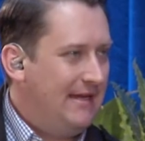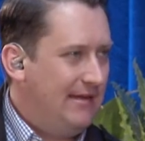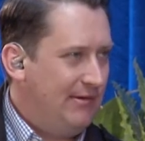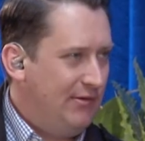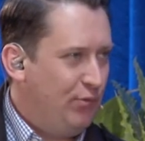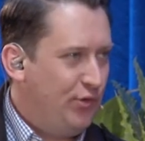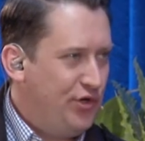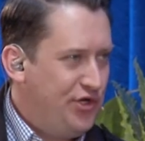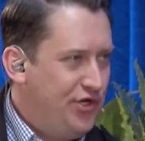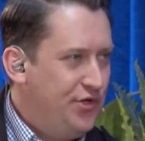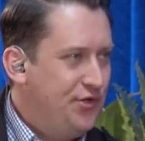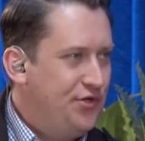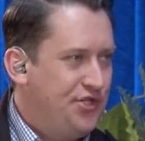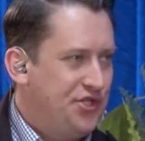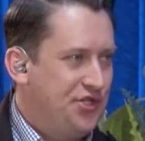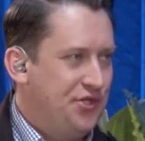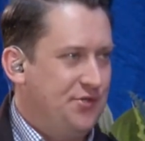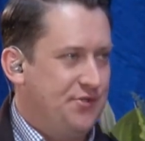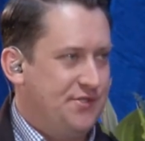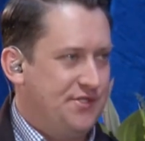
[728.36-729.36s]
Would you
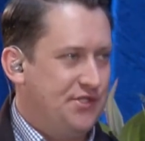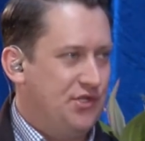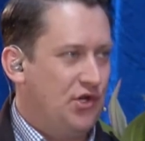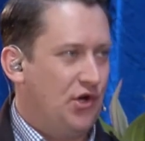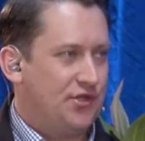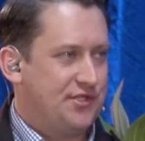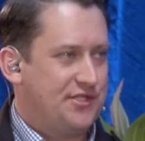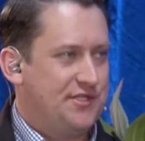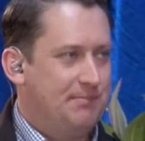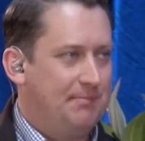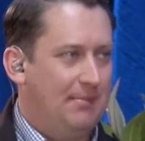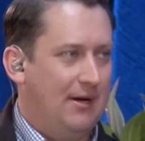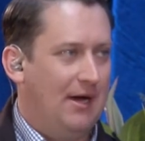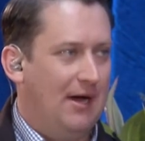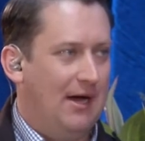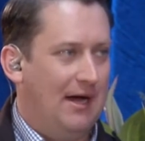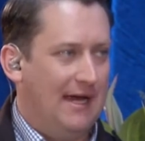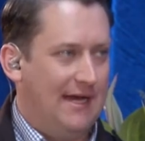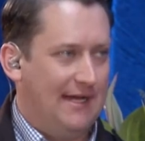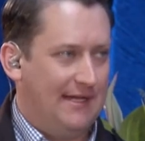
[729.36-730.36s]
choose not to
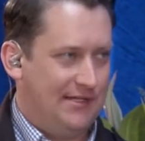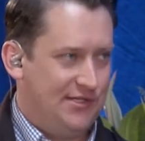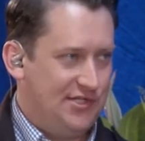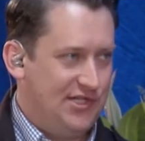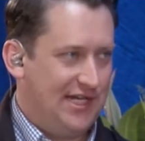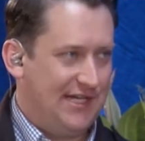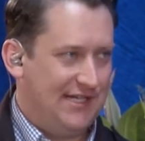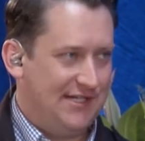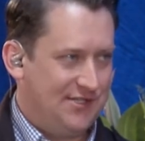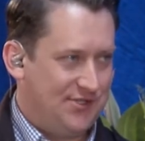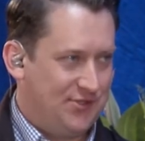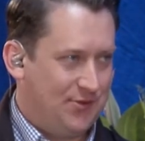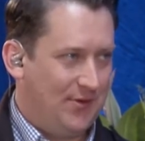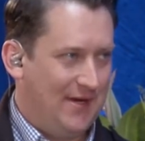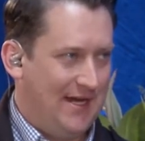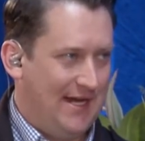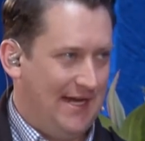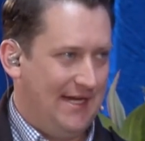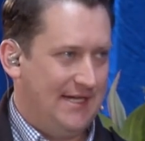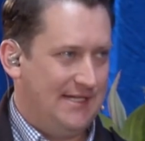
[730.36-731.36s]
buy chickens
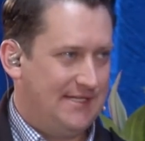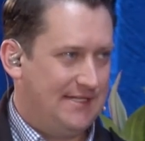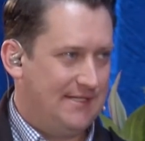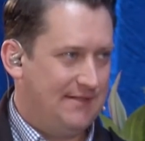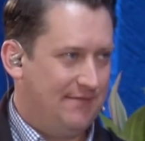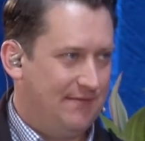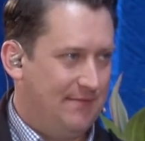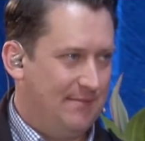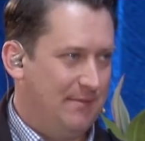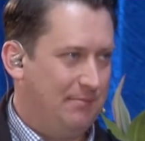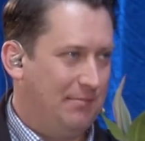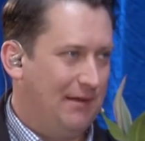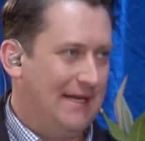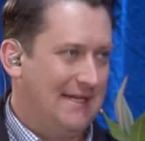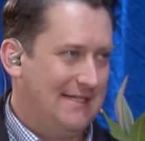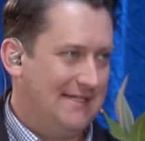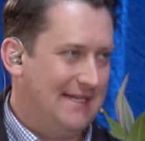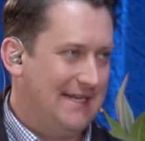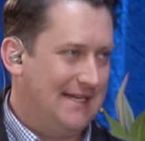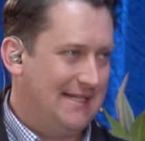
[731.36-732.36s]
or eggs from the
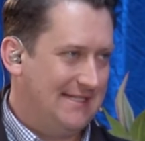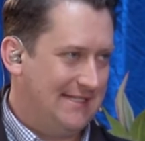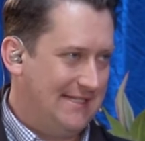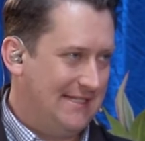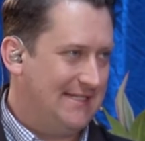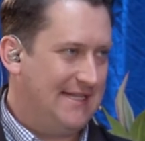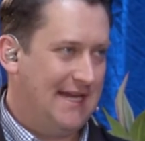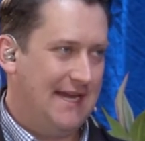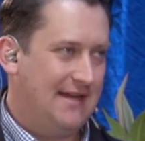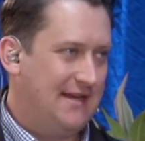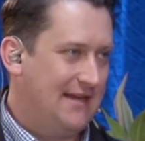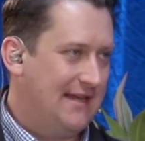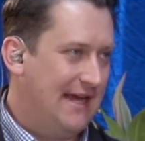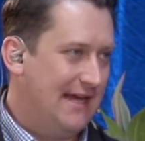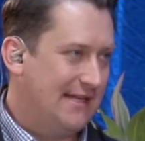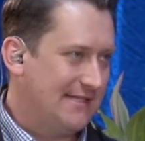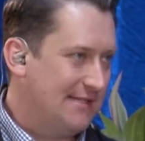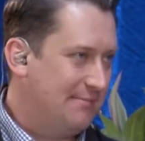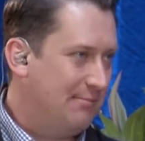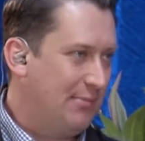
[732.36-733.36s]
place that has the ten
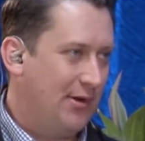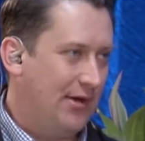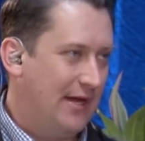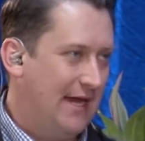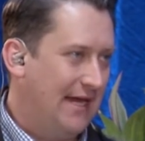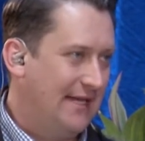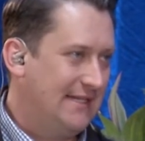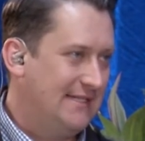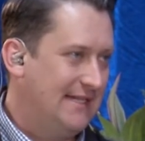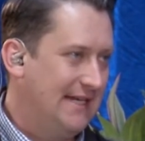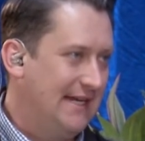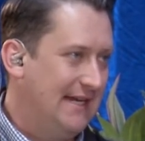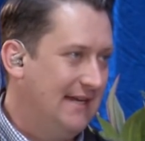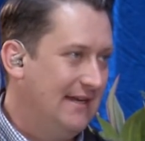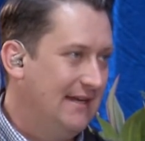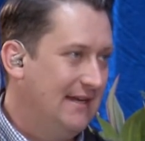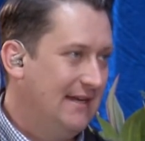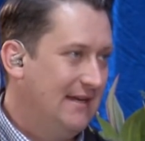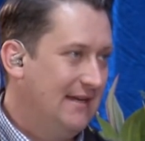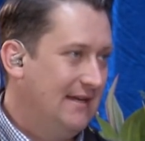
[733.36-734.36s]
thousand per hectare? Yeah,
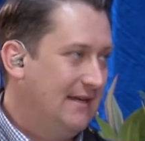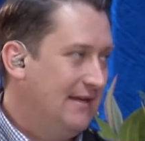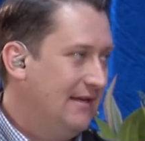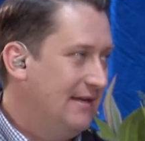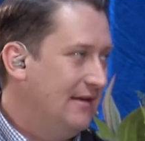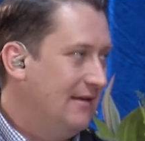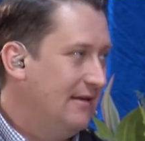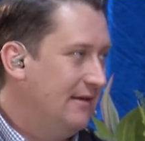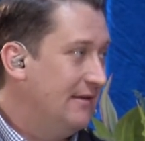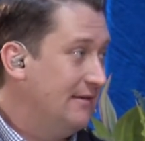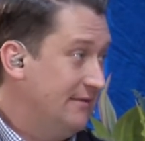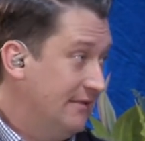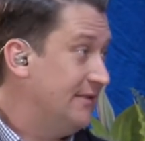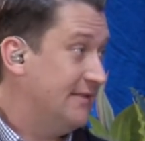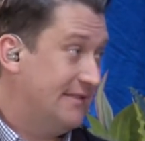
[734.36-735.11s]
absolutely. And we don't. For, yeah.